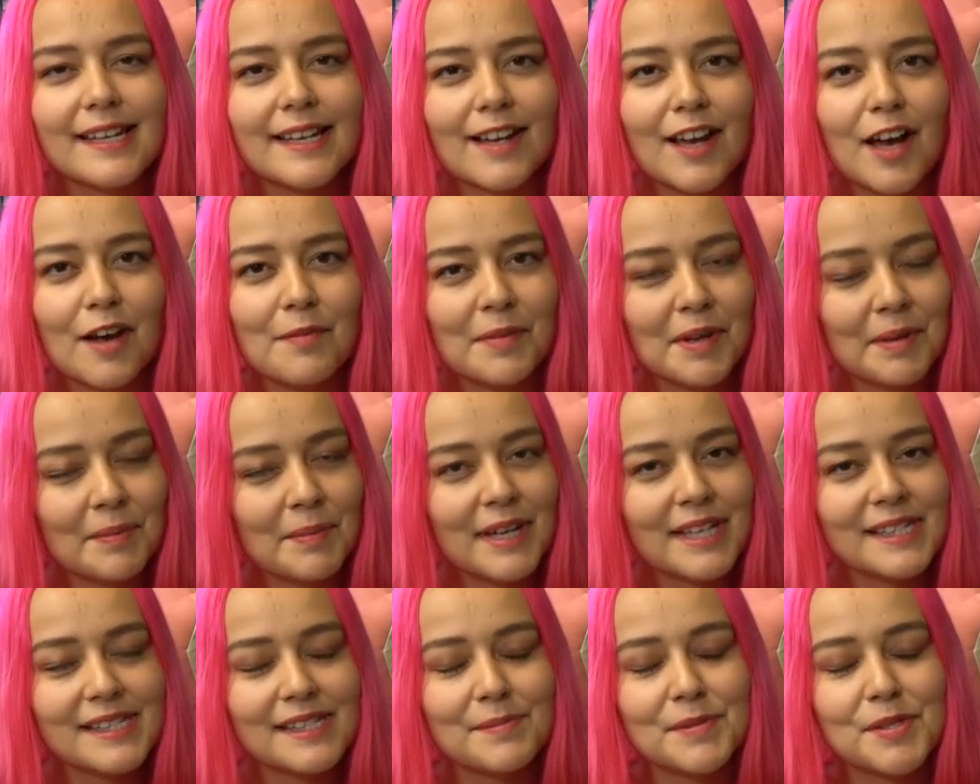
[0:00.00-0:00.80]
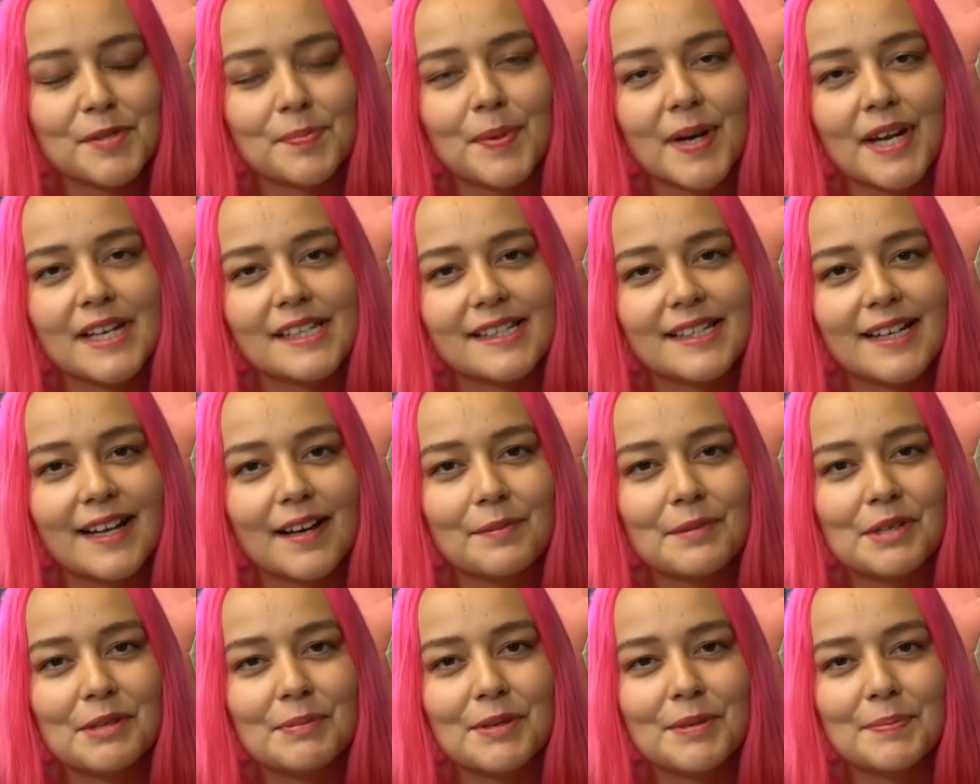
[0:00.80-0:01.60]
got my mice, I'm surprised at
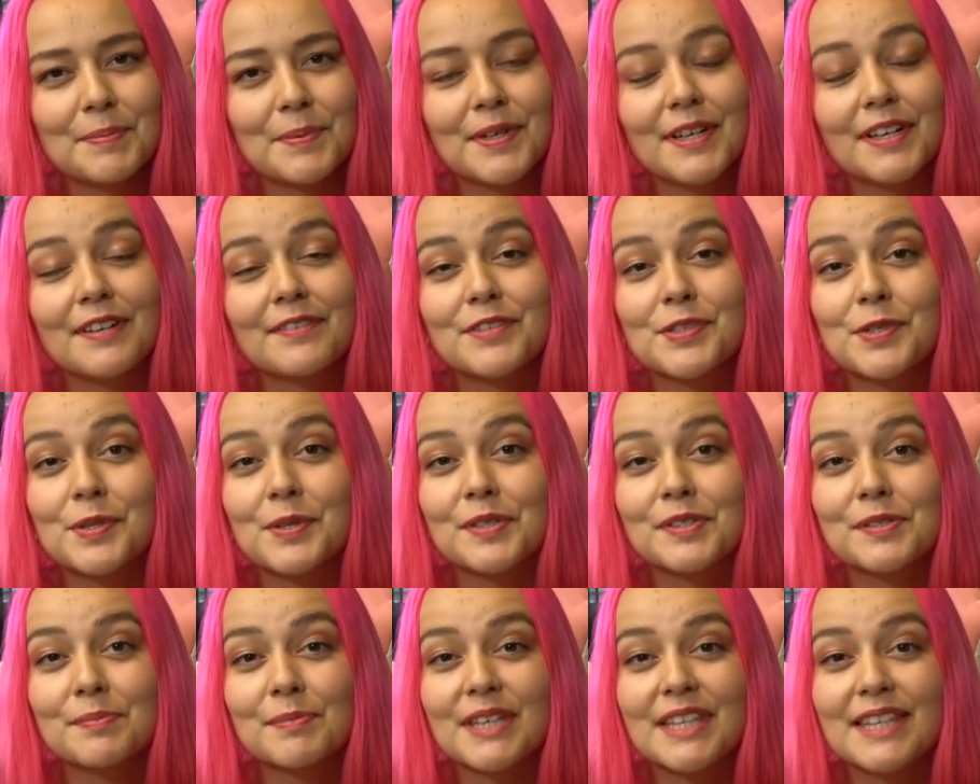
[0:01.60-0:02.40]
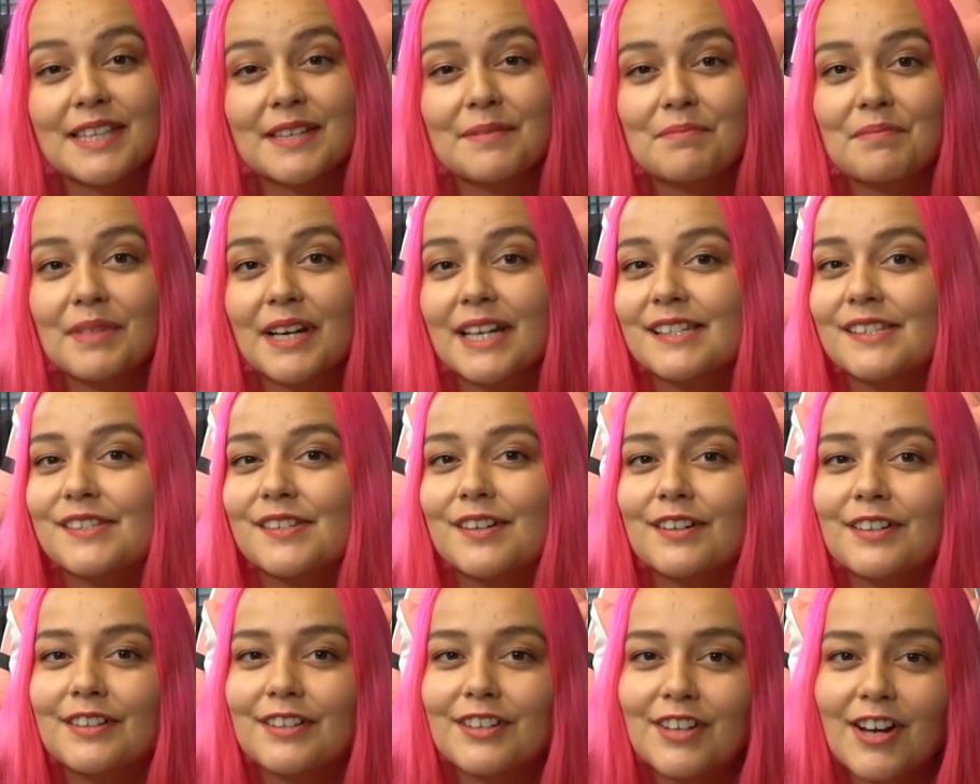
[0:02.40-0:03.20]
how many people have told me that
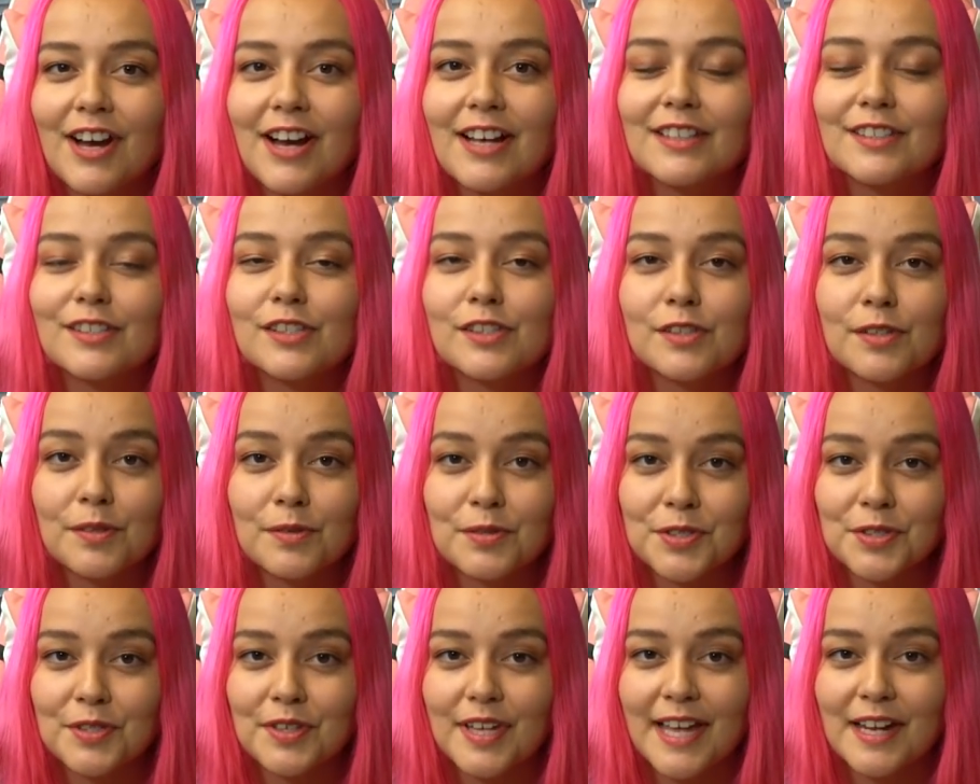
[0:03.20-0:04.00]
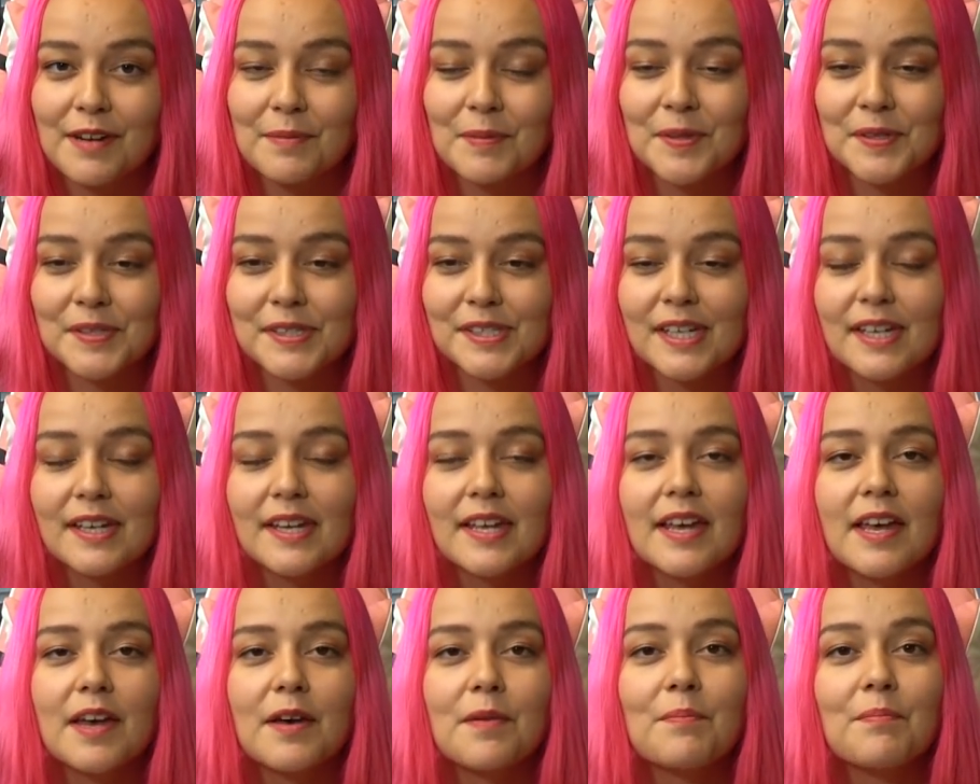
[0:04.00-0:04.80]
mice are not social animals.
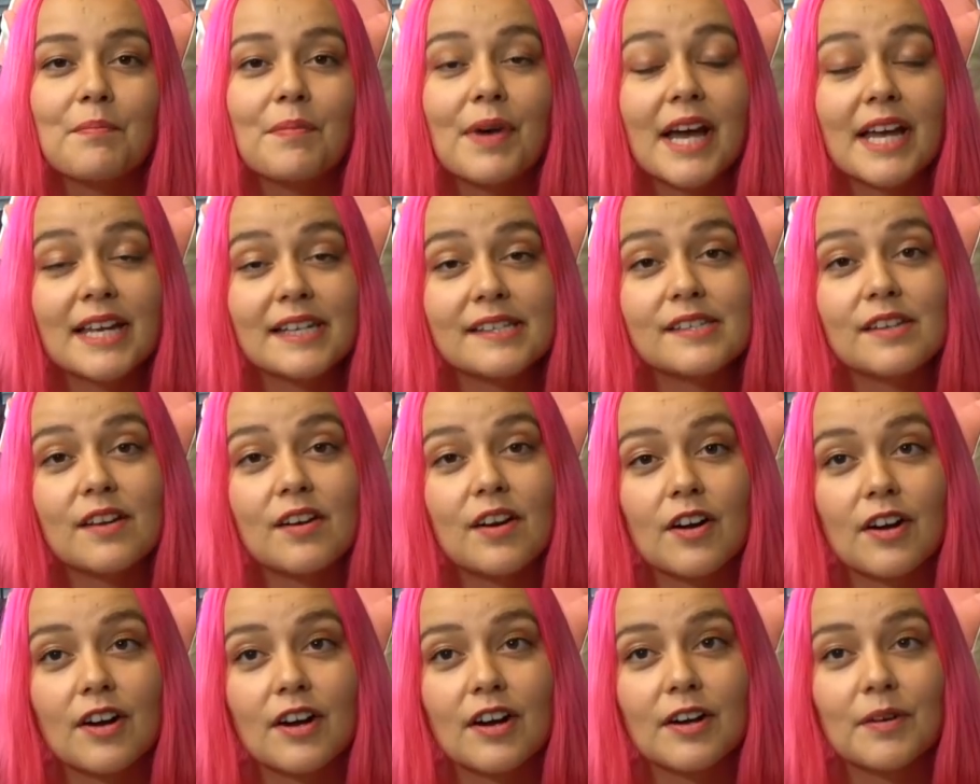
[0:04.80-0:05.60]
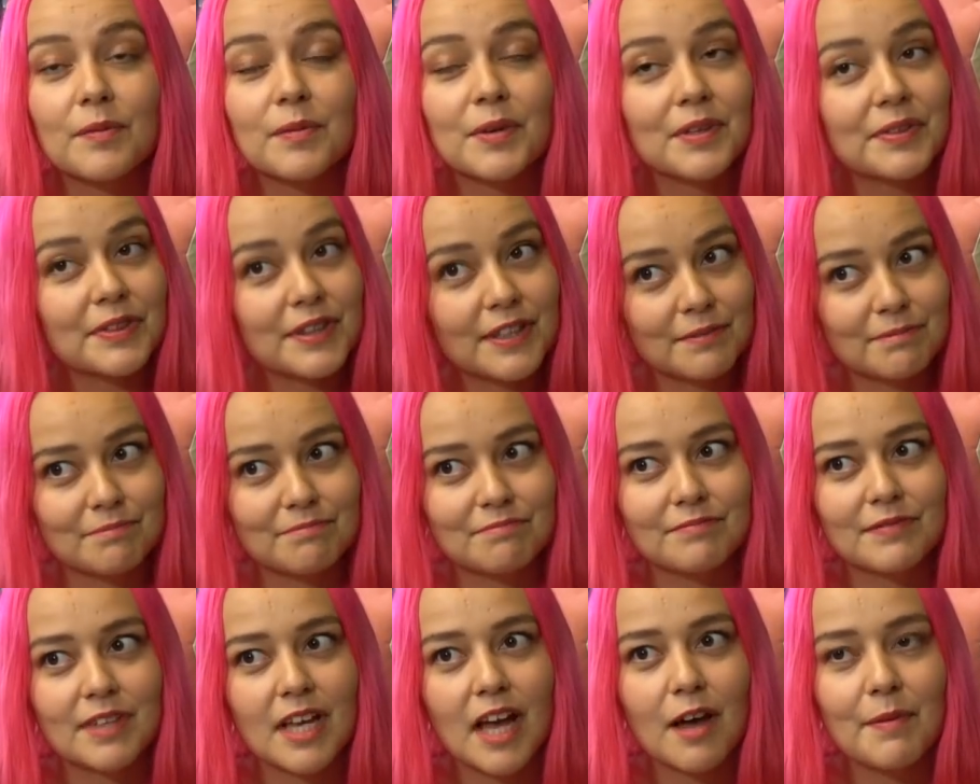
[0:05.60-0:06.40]
Mice are, well, the
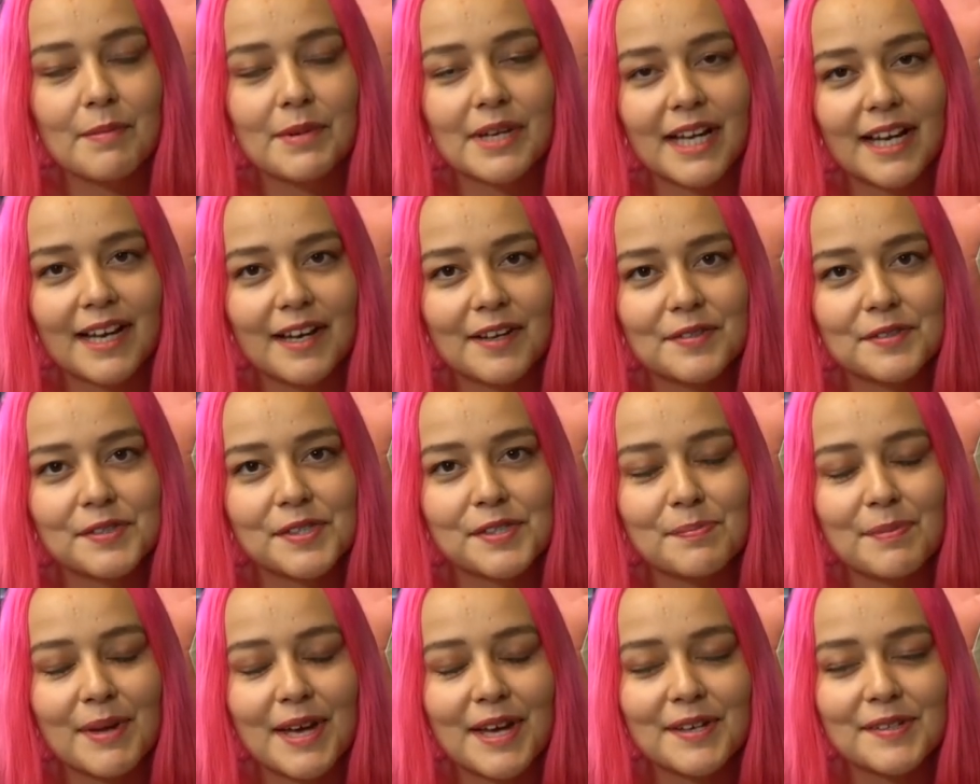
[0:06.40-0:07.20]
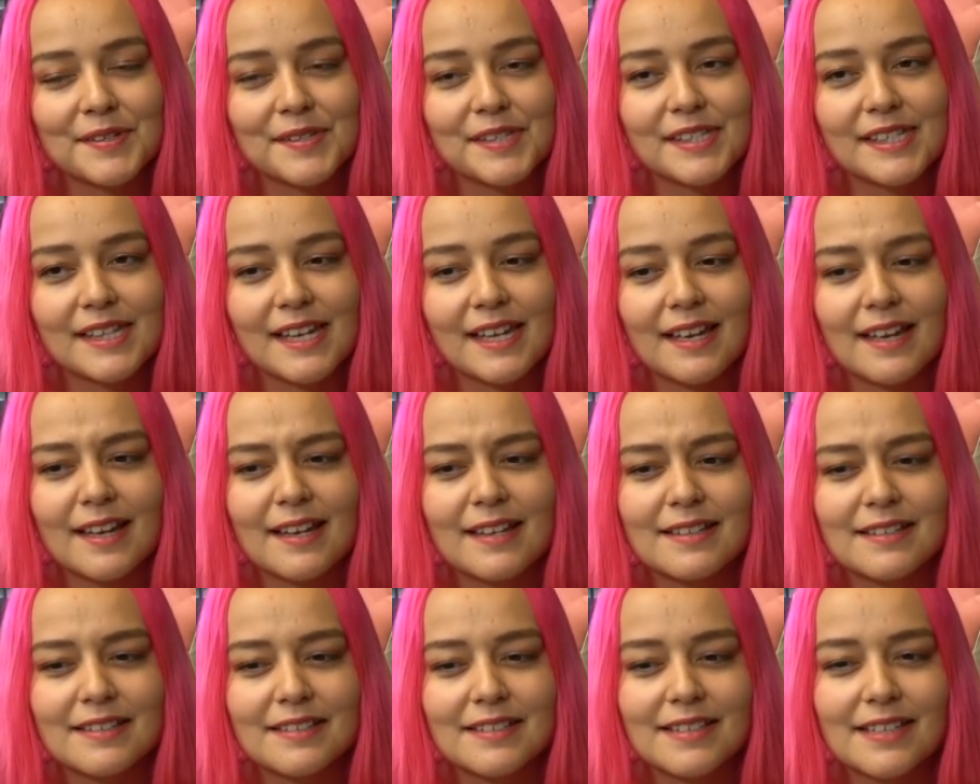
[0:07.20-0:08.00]
common house mouse
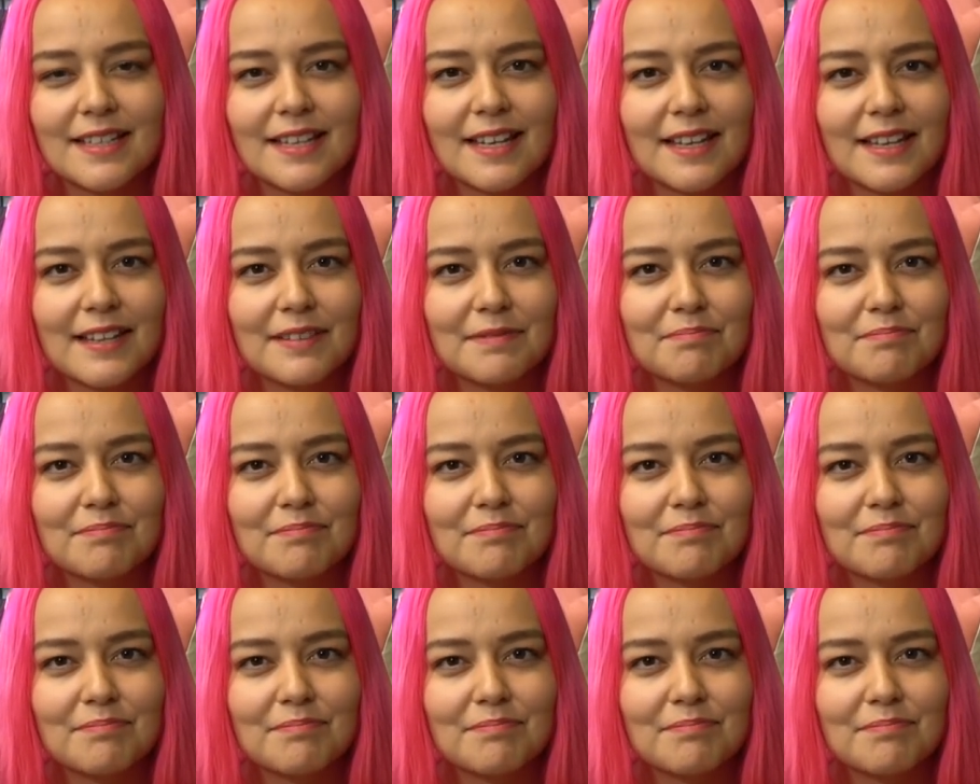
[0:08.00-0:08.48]
and uh,